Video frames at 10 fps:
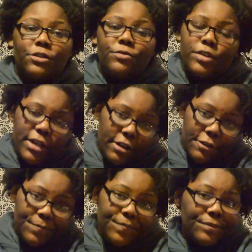
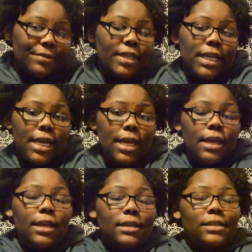career
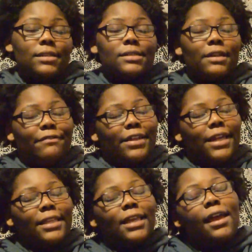and stuff
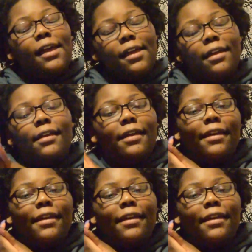like that.